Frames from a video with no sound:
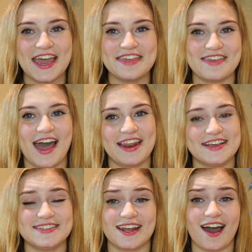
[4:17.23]
And that
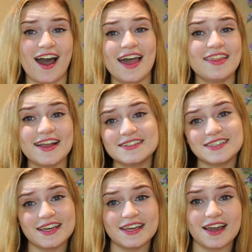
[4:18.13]
is that I liked
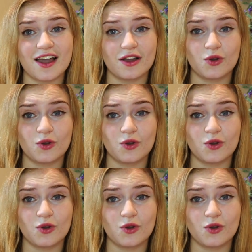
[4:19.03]
the